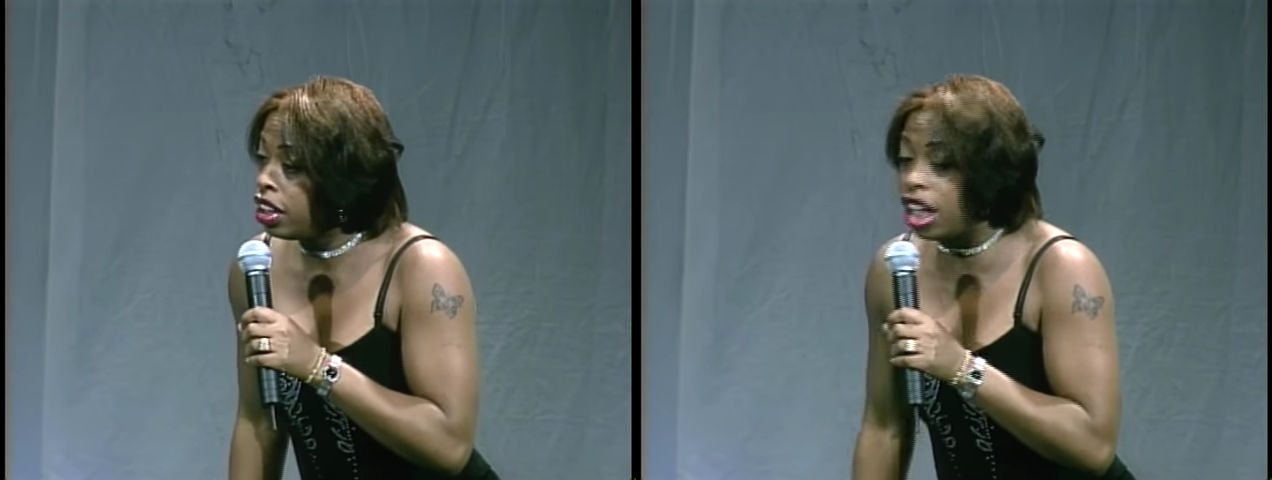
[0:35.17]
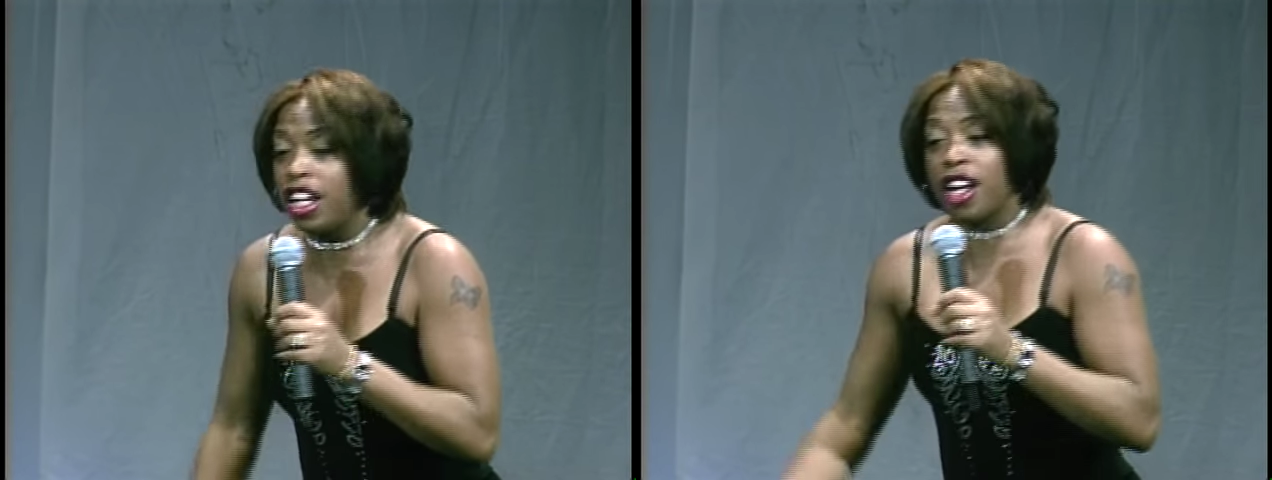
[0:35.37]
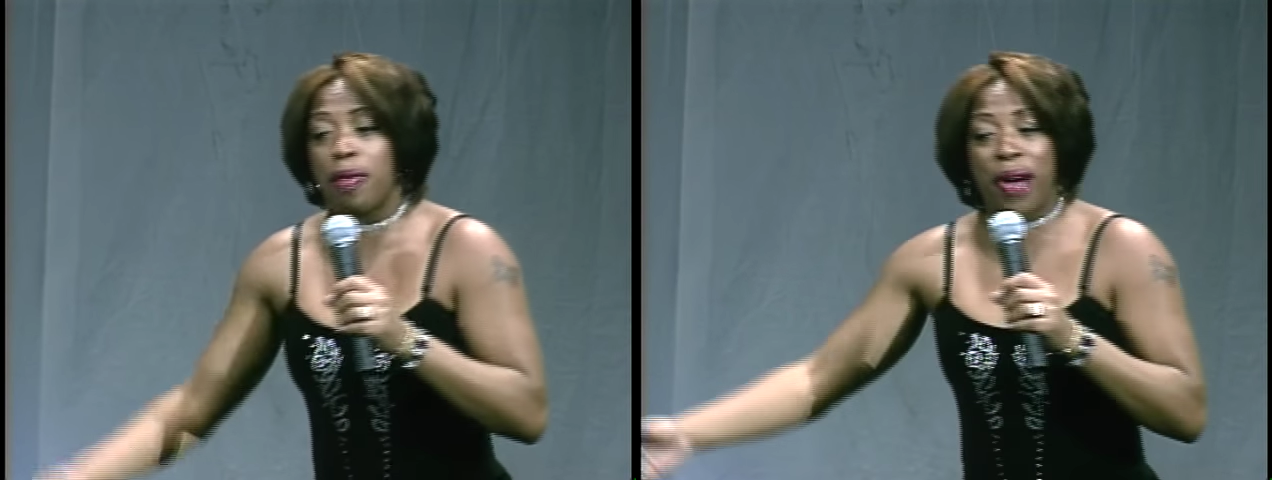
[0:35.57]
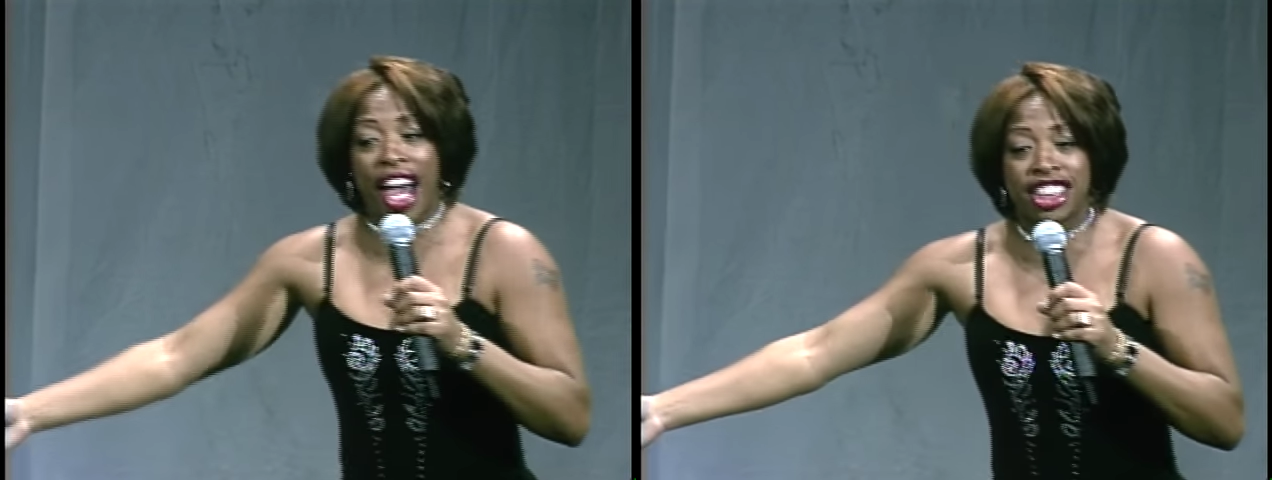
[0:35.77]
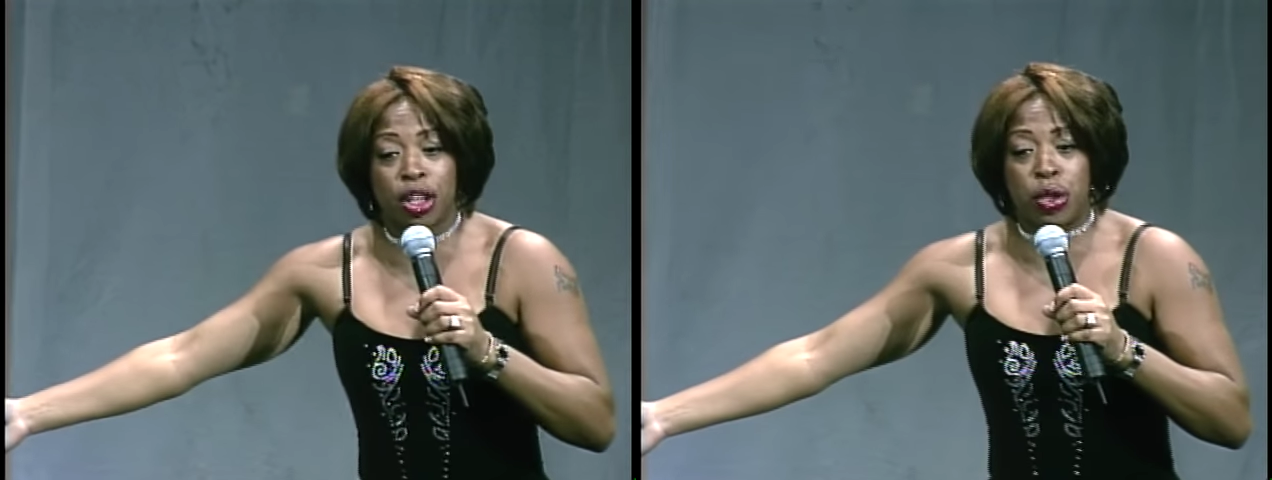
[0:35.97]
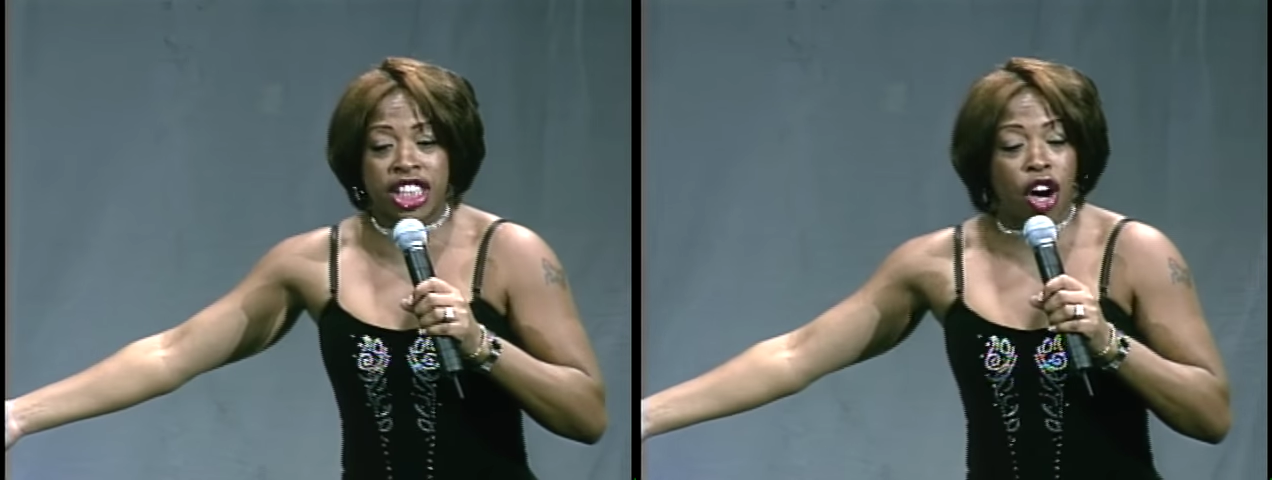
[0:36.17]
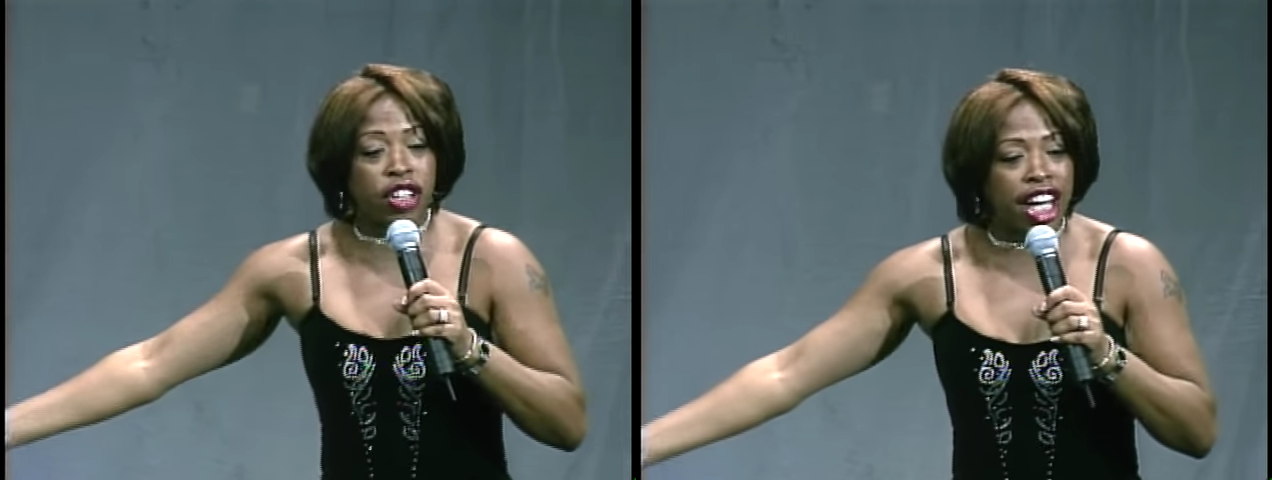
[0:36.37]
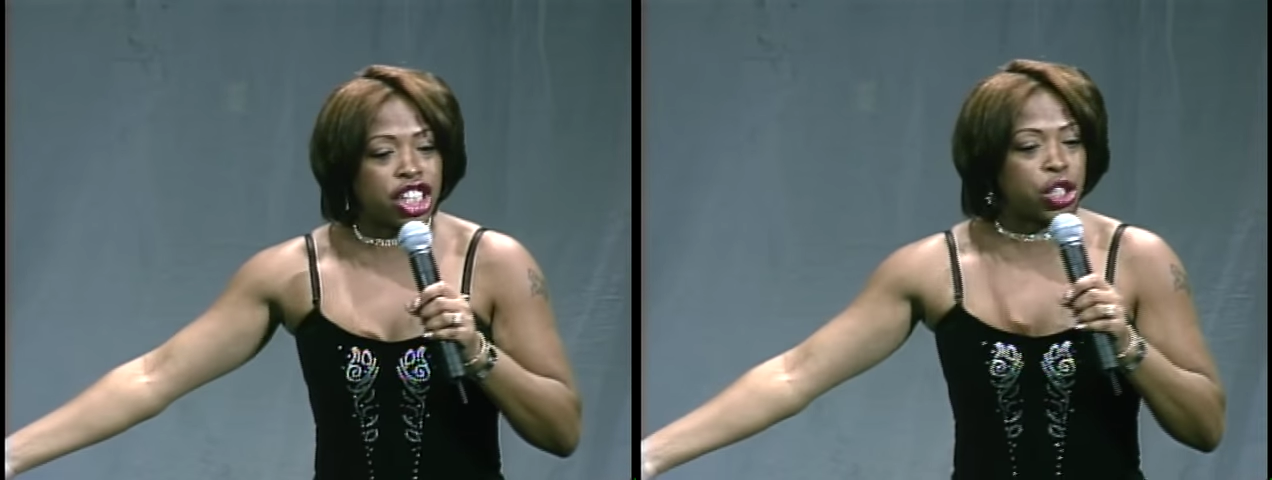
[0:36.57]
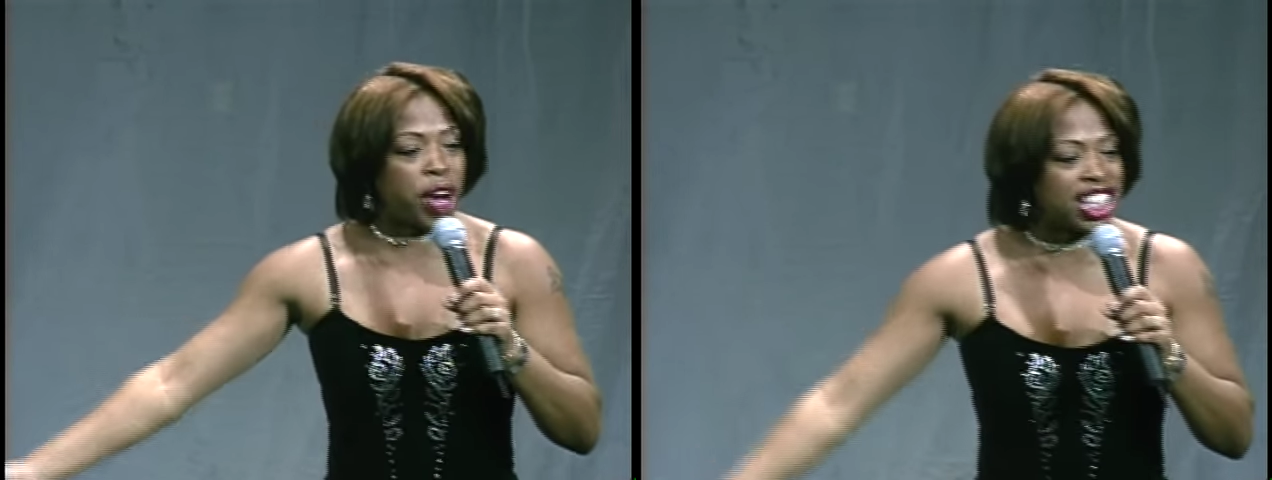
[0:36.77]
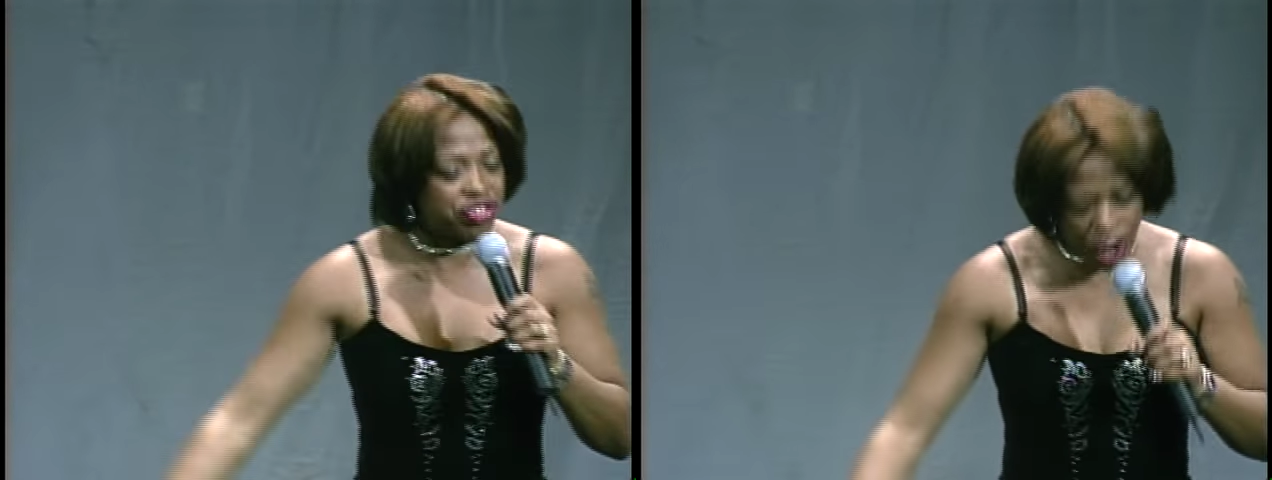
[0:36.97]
The little bastard was on there dressed